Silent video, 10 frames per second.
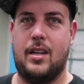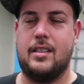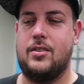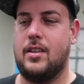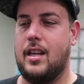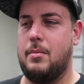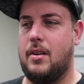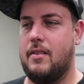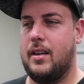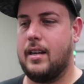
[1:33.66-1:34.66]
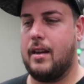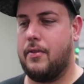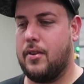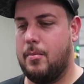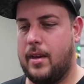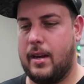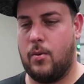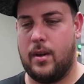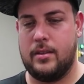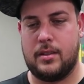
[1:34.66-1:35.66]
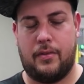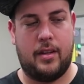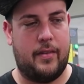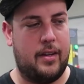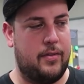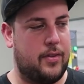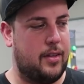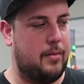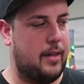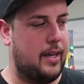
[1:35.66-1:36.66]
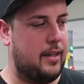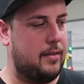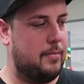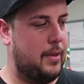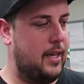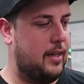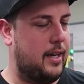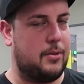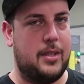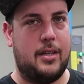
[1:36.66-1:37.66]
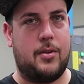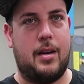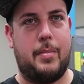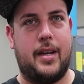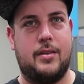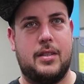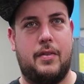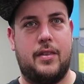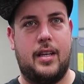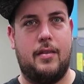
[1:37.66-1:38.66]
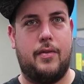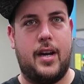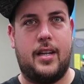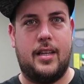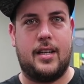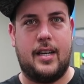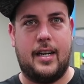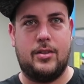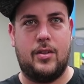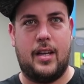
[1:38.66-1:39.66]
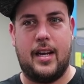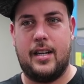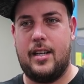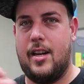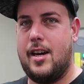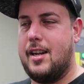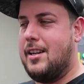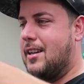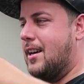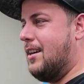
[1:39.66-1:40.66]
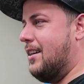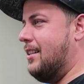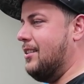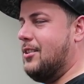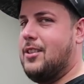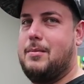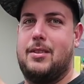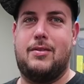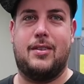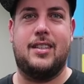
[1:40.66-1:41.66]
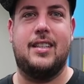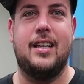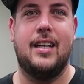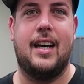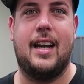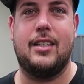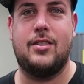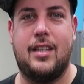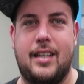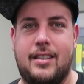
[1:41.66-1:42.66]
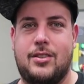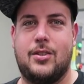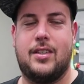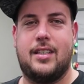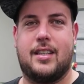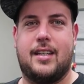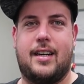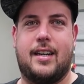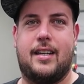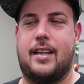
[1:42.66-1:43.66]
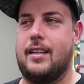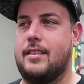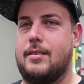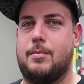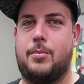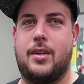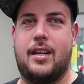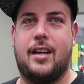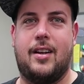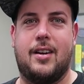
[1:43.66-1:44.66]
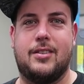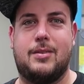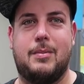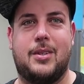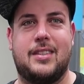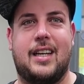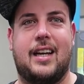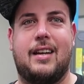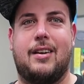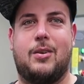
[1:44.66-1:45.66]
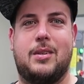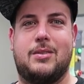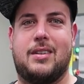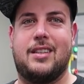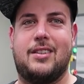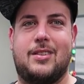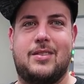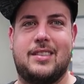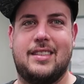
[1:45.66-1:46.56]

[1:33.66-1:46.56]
Dude, I still can't believe I got from like one drift event, from like being like really crappy at drifting, fighting the car, to like, la la la, this is so much fun. I'm actually enjoying the car and like putting a lot of smoke that I always wanted to do.